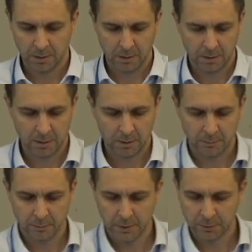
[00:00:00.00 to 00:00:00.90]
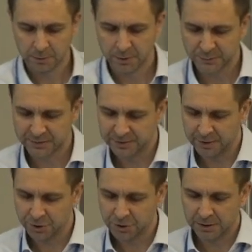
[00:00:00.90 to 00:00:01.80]
my today's
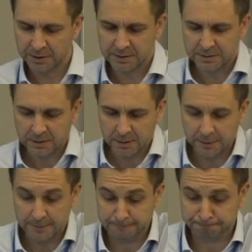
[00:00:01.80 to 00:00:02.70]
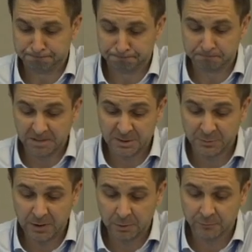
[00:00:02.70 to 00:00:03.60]
presentation is as
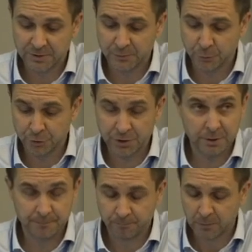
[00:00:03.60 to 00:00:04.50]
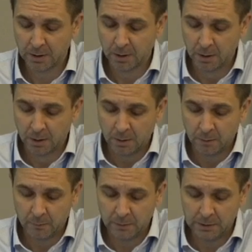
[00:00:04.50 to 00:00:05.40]
part of this project.
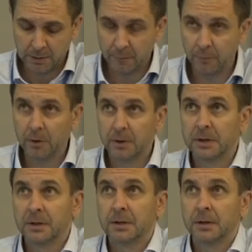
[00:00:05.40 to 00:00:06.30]
We evaluated